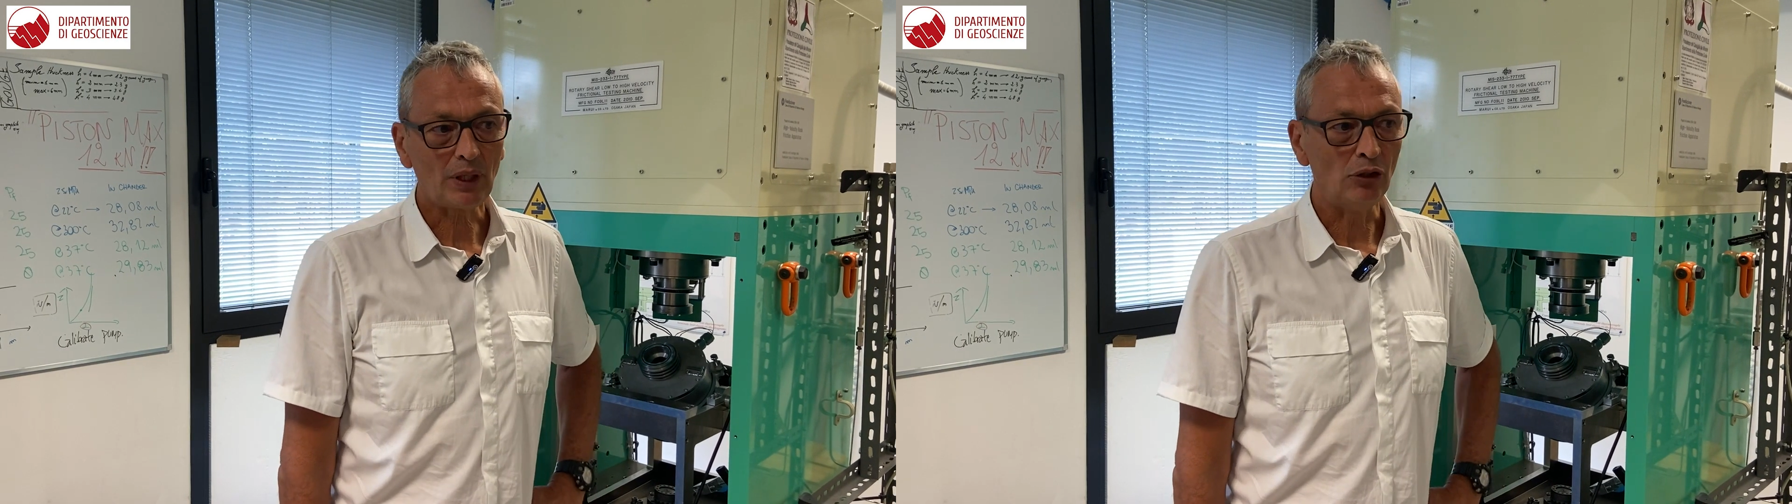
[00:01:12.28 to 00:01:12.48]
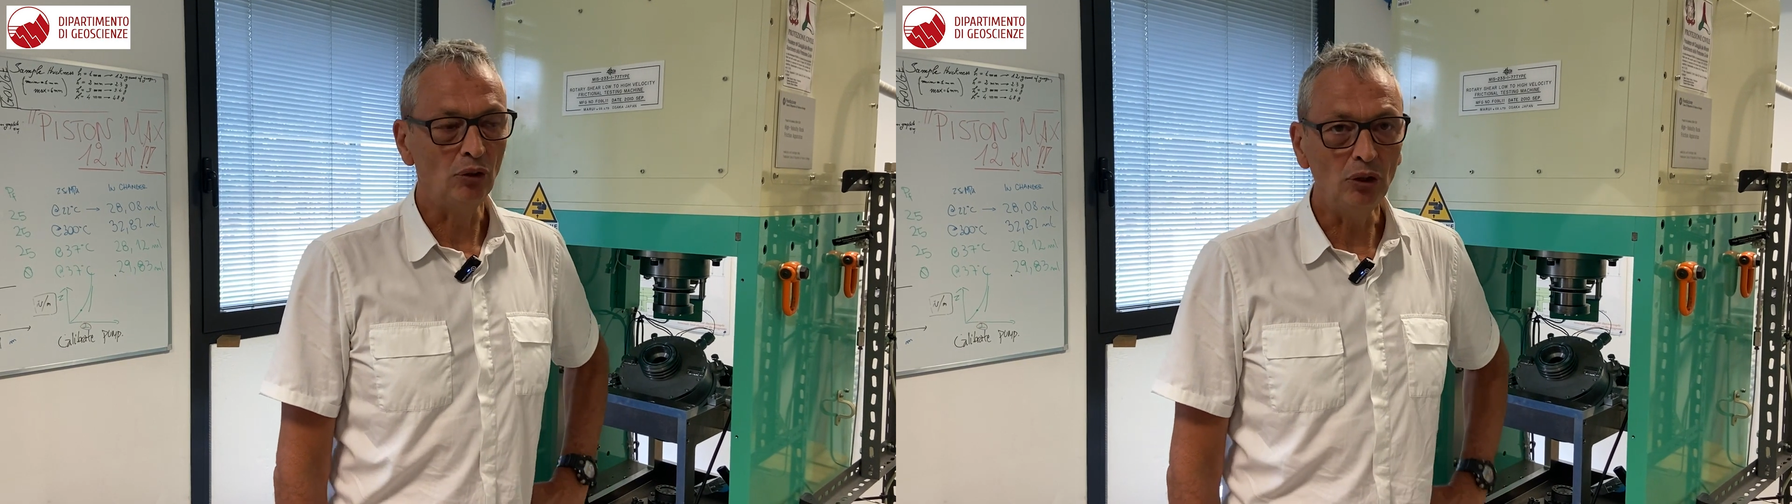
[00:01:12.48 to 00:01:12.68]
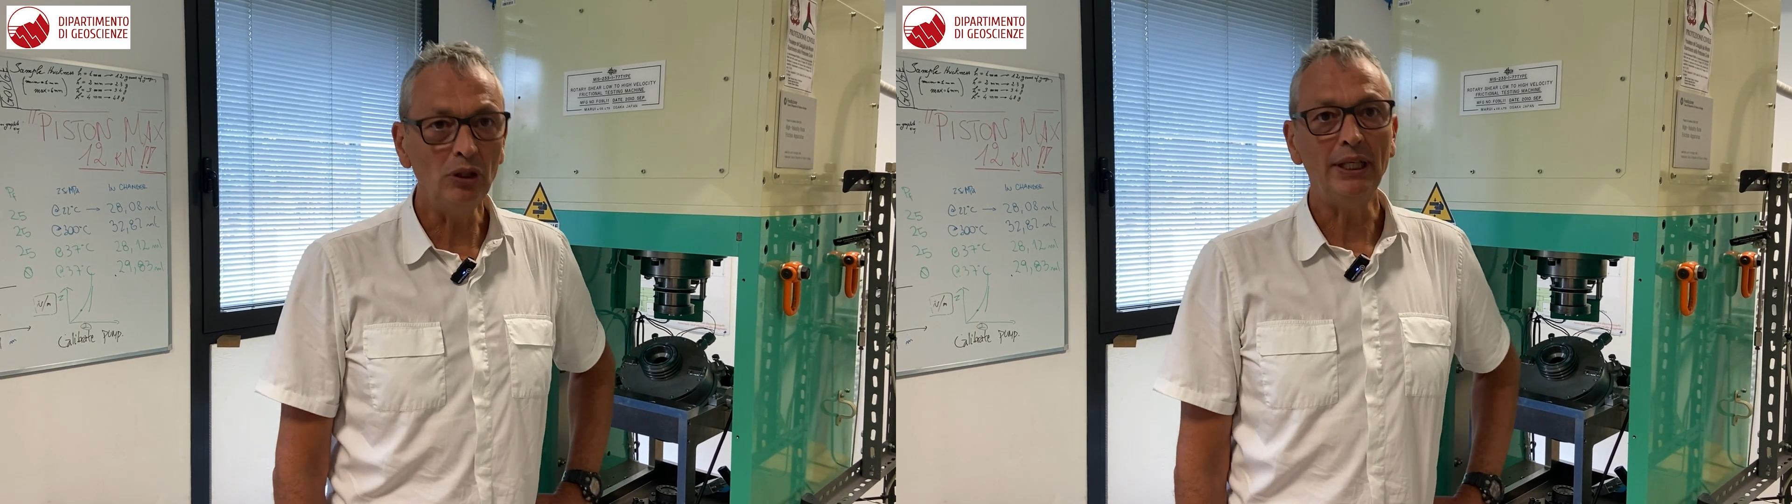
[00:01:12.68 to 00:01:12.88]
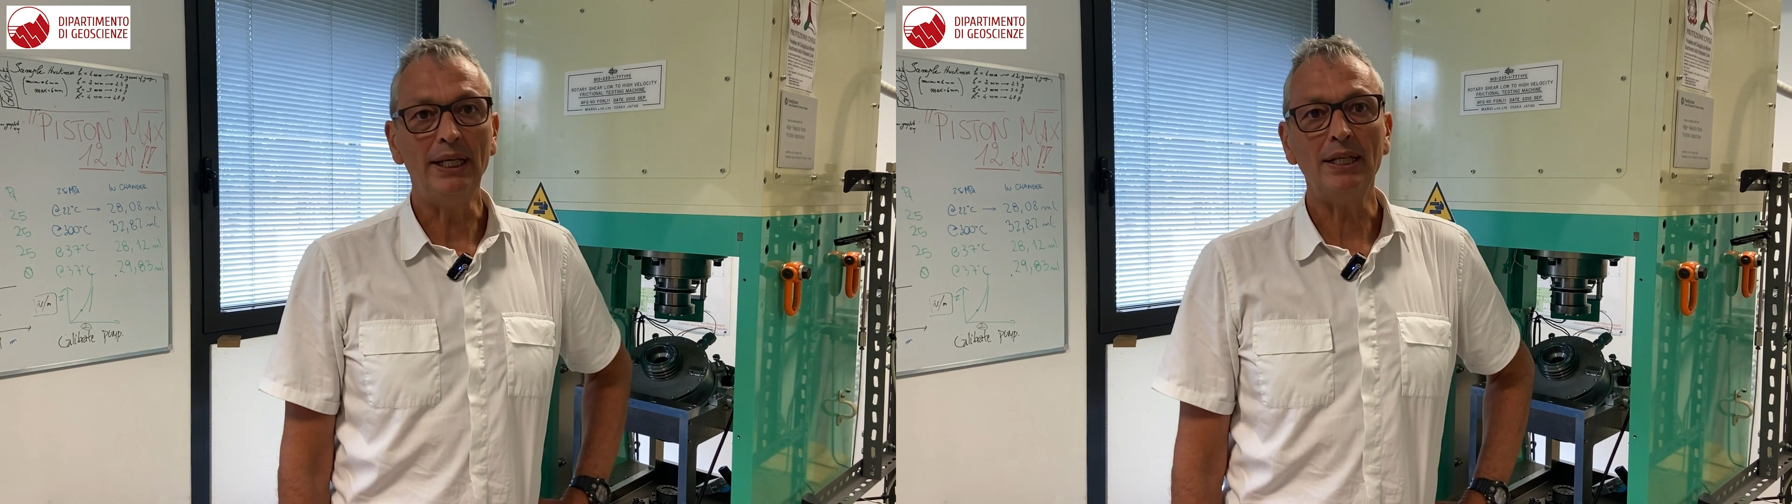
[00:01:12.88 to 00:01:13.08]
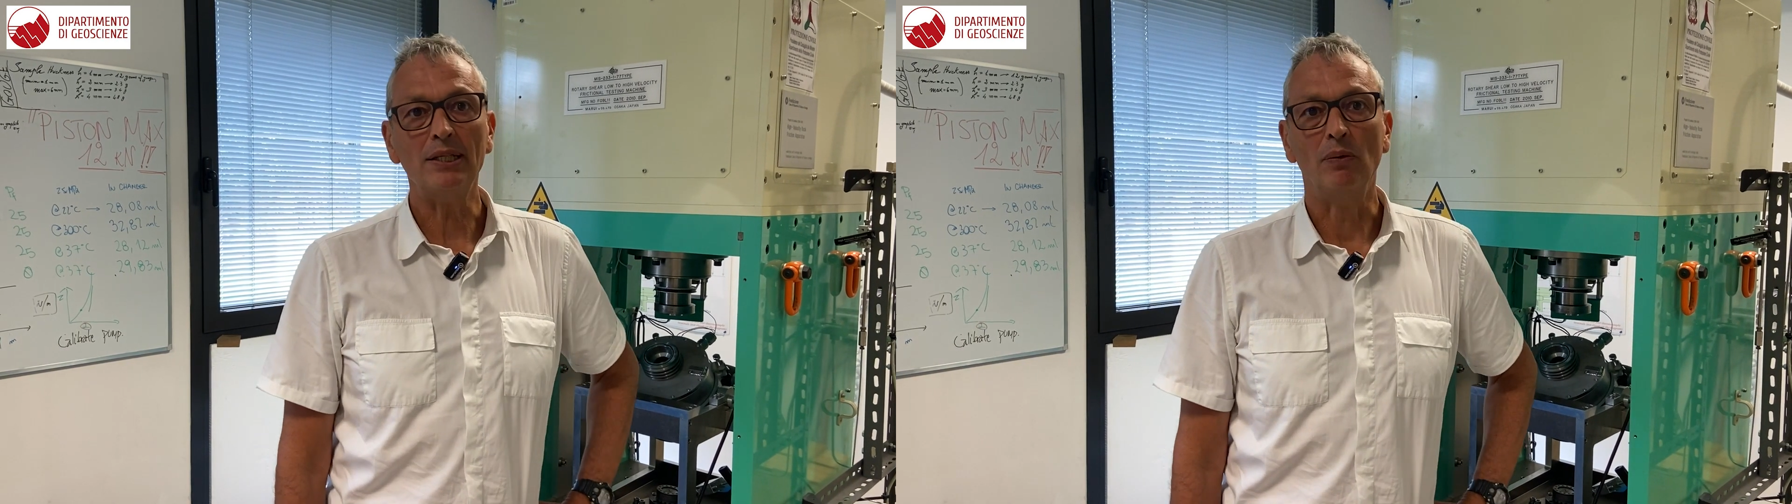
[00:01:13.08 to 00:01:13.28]
To do
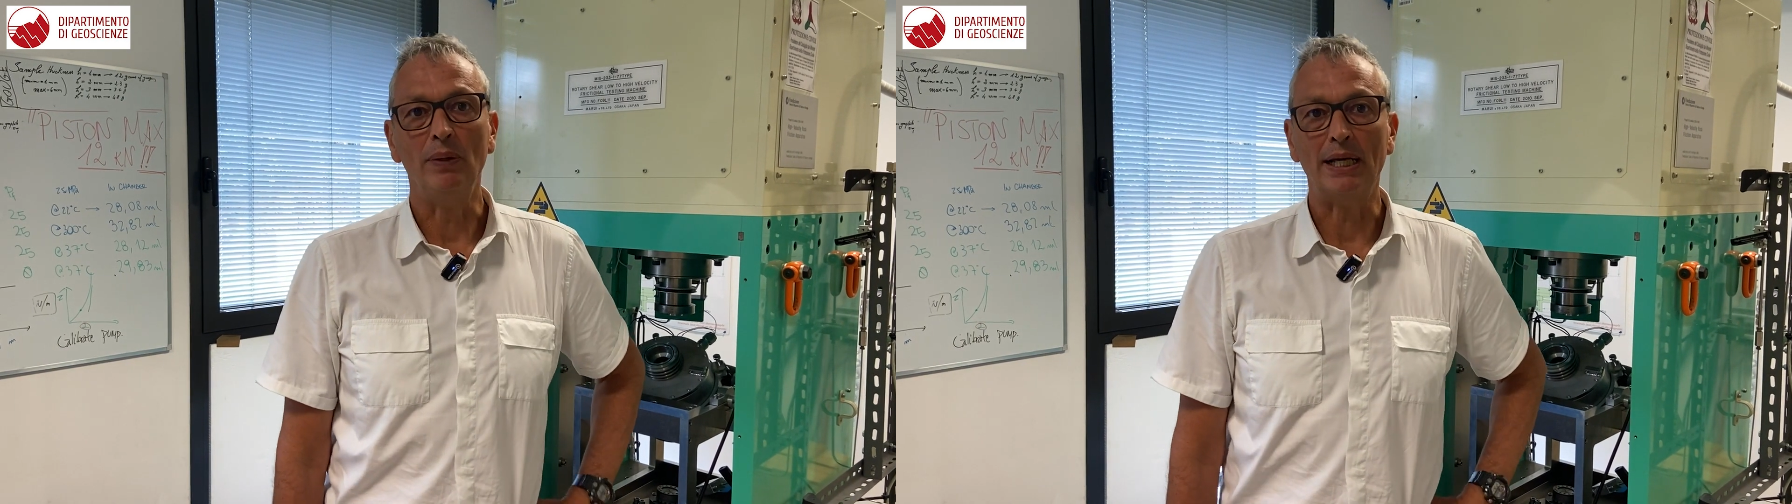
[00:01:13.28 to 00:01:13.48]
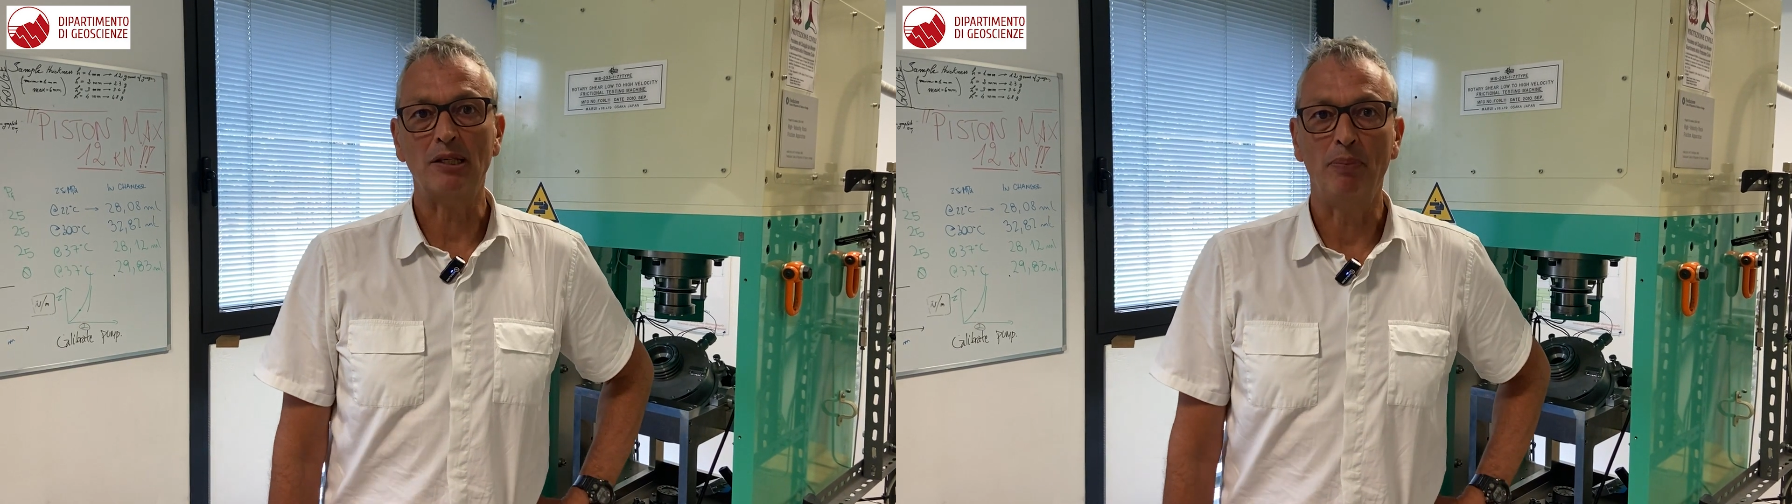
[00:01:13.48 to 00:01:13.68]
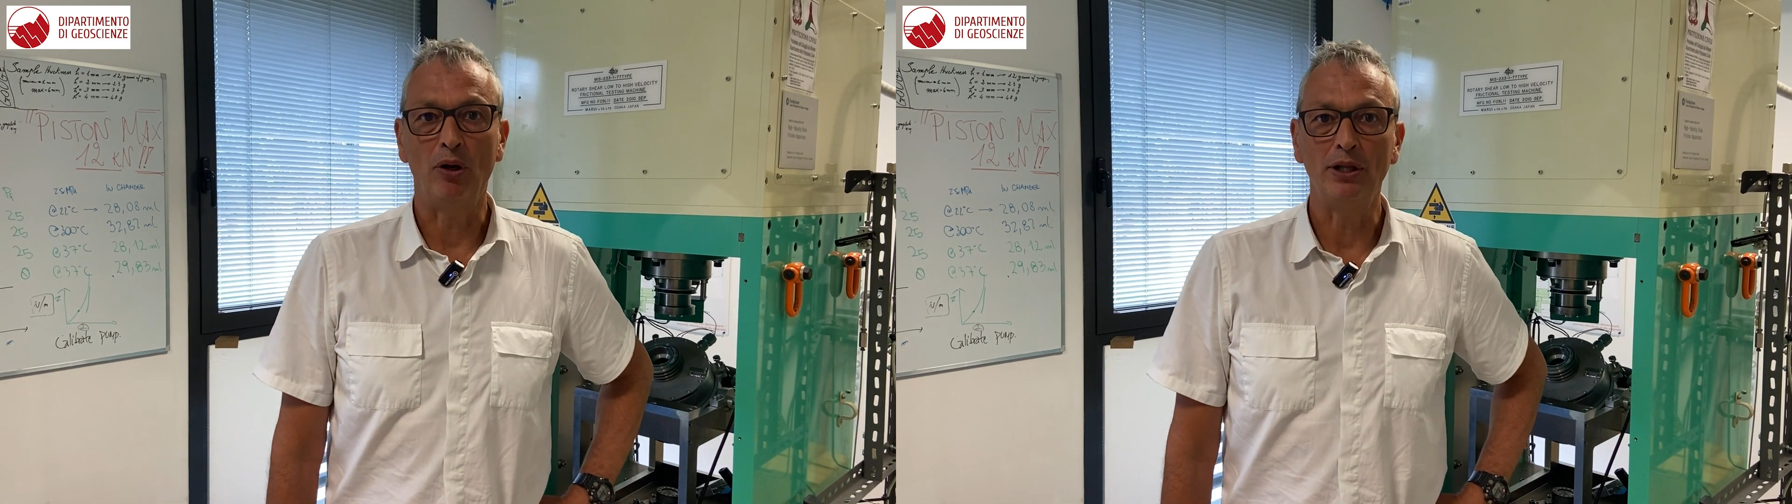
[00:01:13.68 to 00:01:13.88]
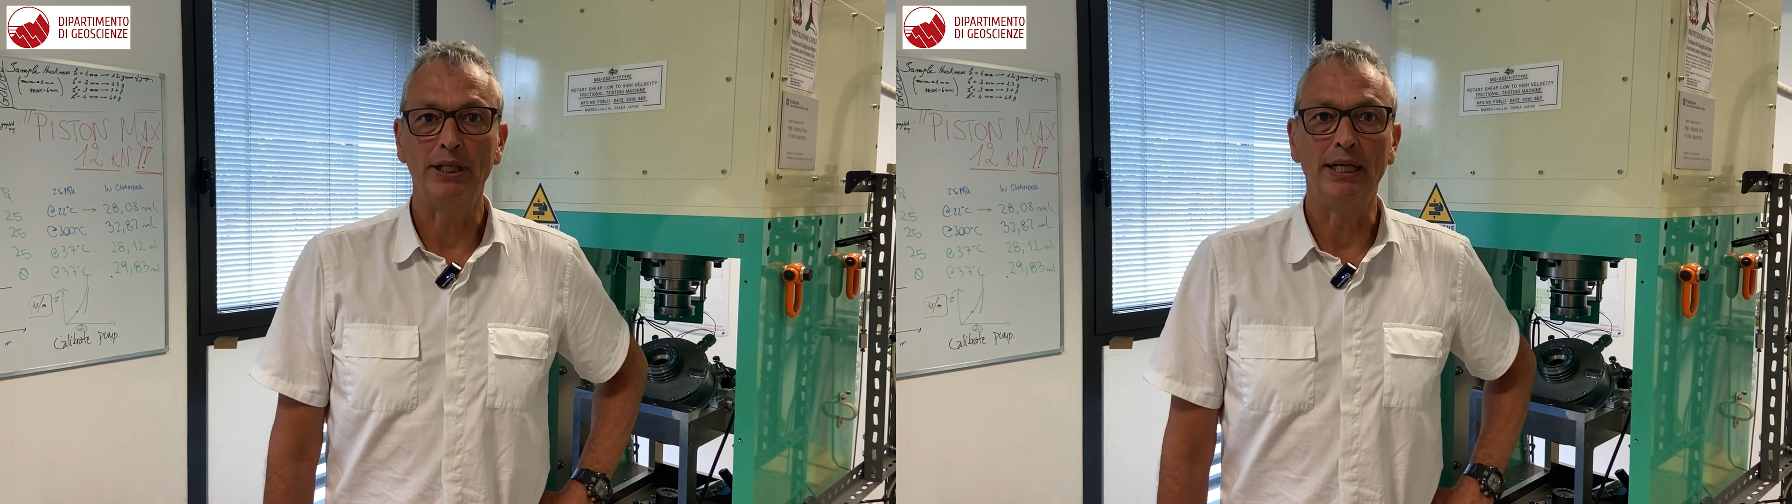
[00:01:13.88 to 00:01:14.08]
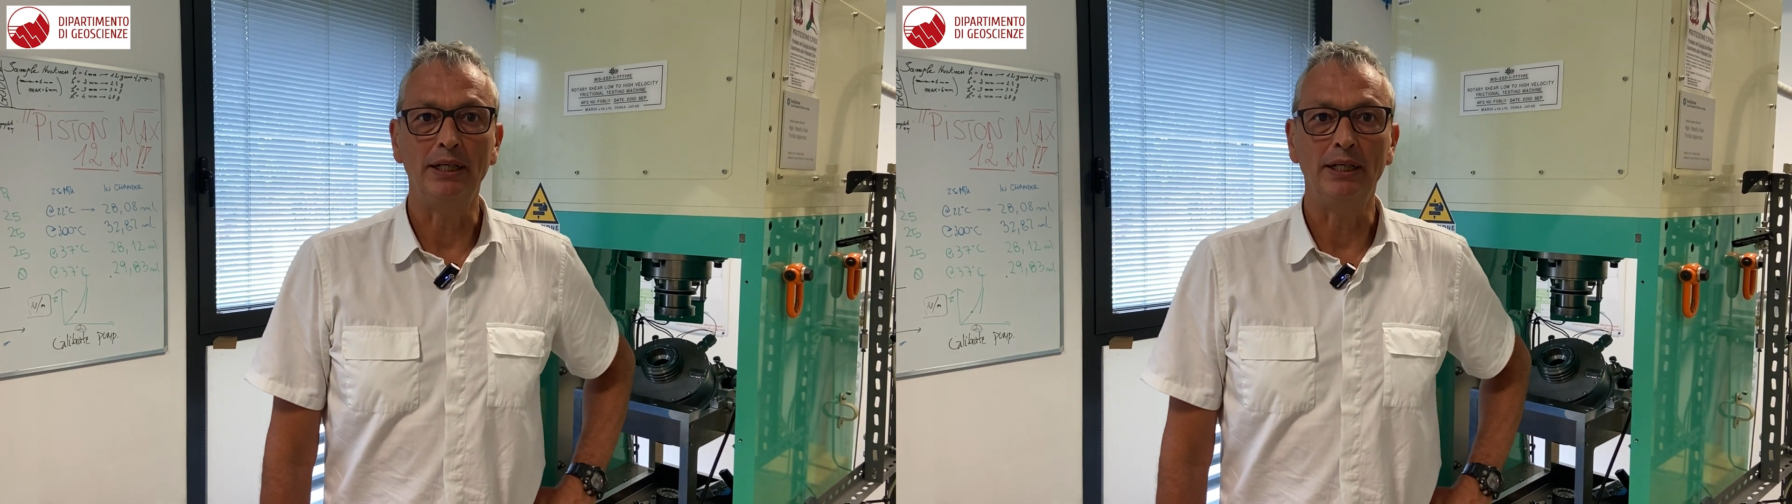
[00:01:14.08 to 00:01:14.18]
this, we exploited a